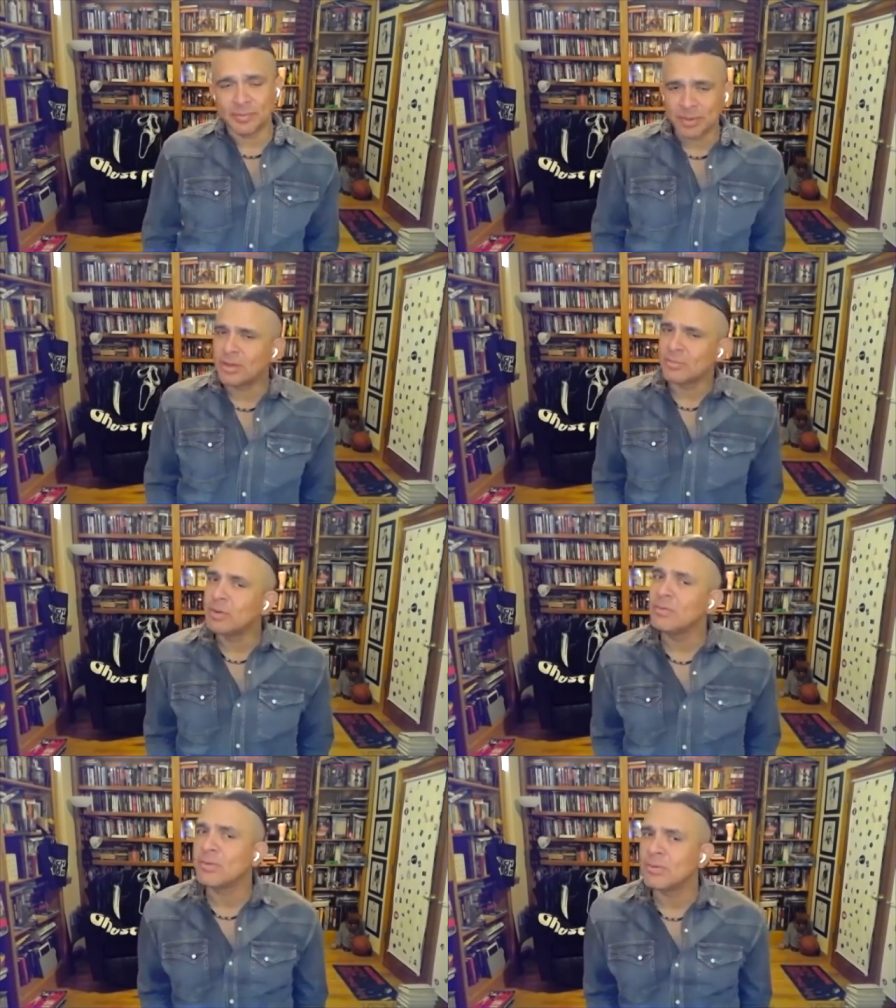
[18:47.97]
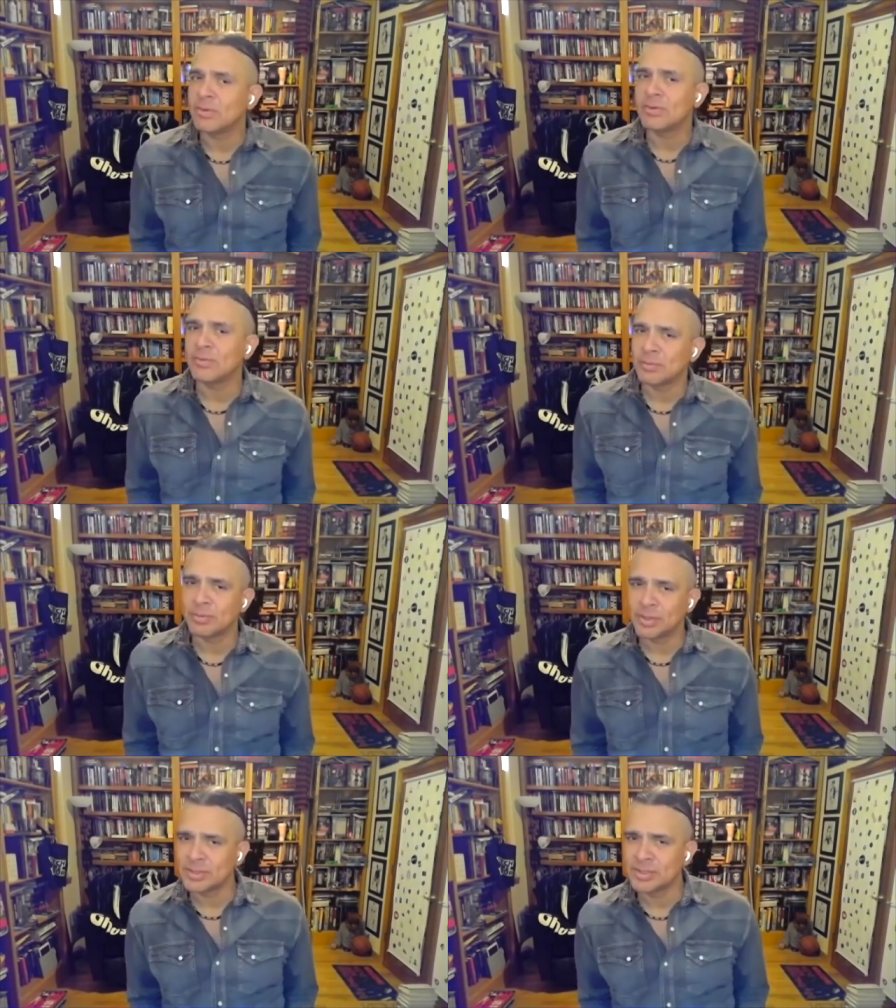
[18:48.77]
because movies always feel
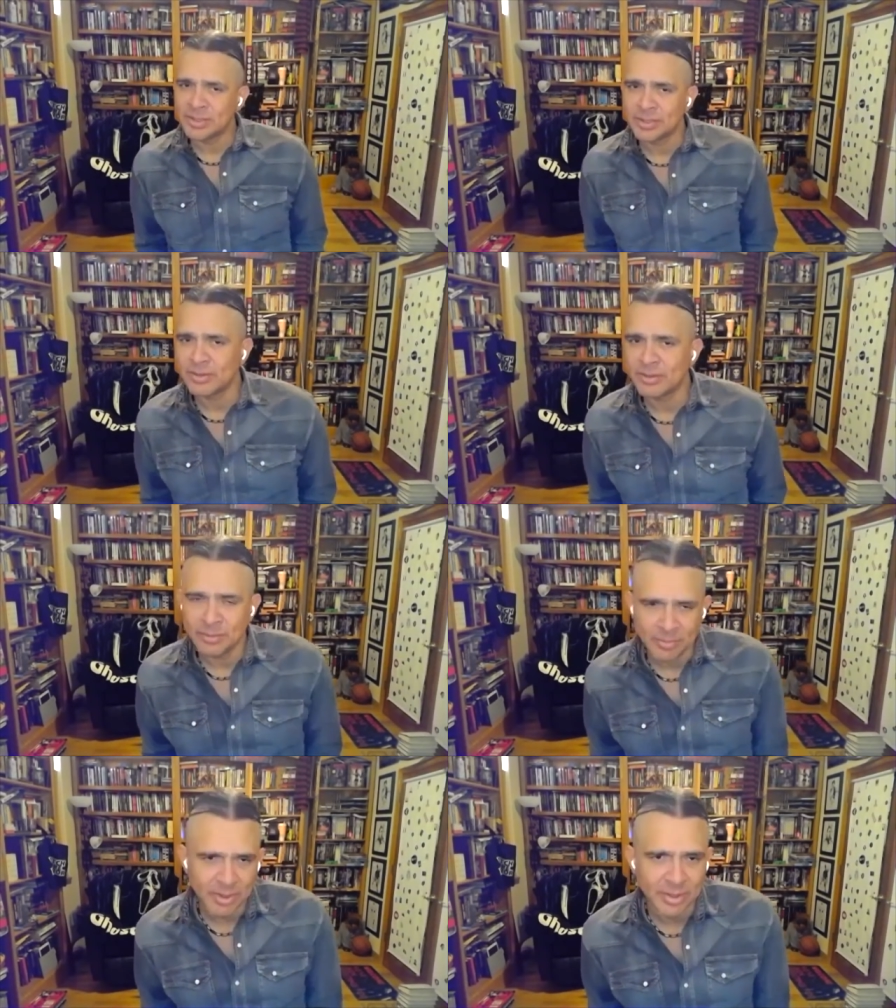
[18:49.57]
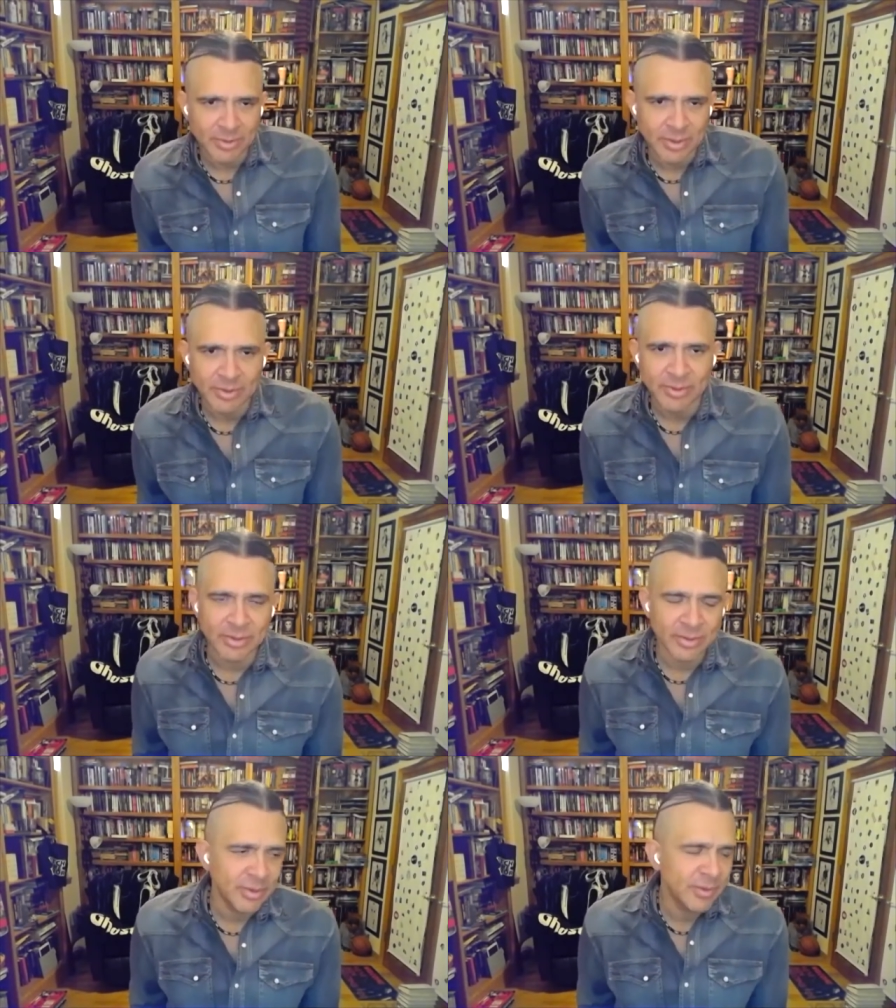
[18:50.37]
present tense to me, anyways. They
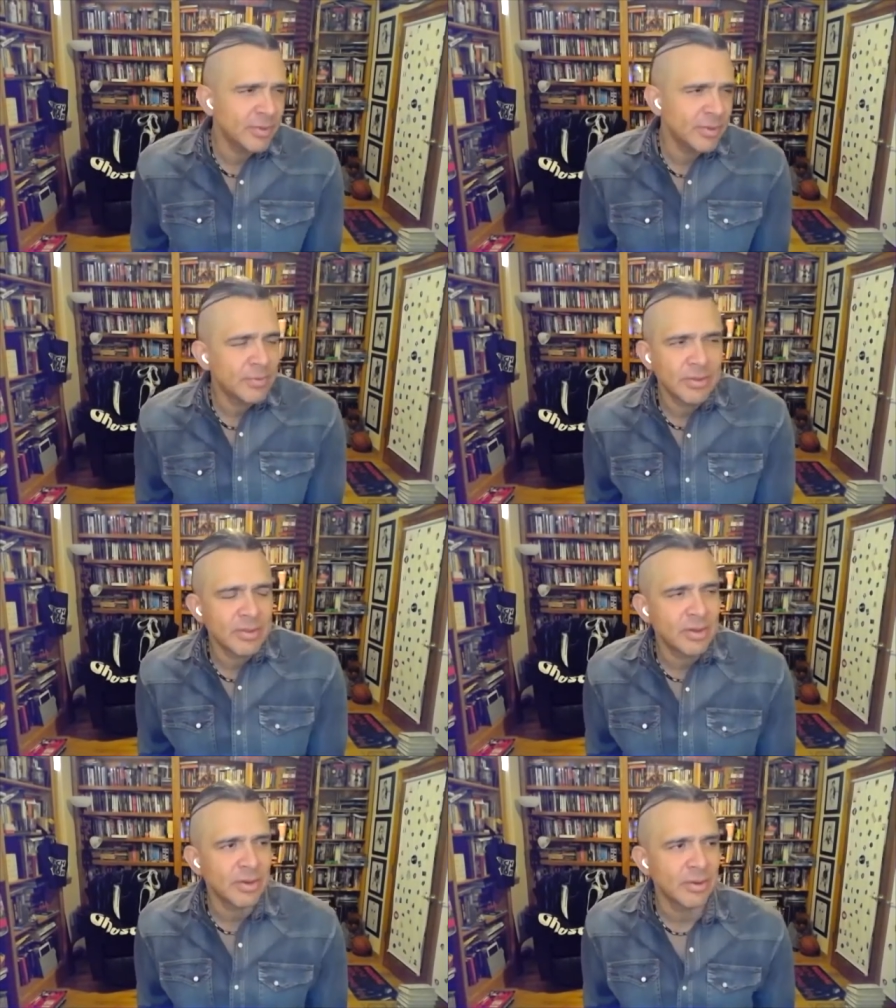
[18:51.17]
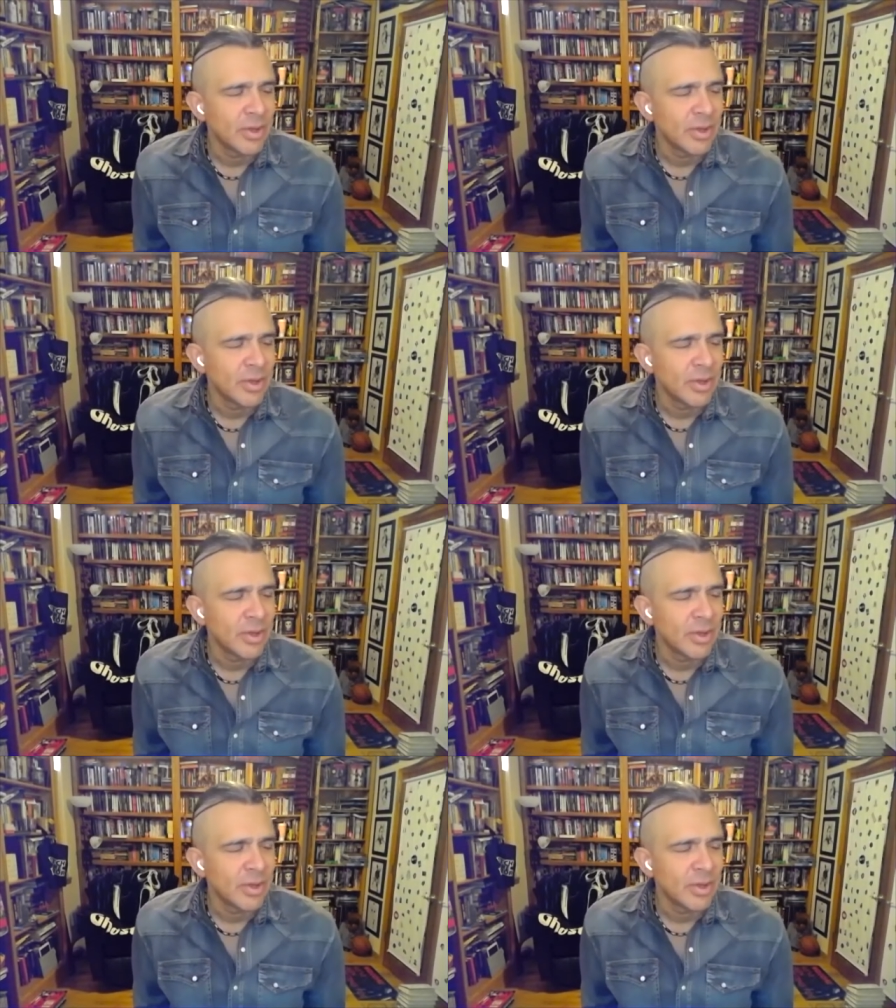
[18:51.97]
do, even the ones that are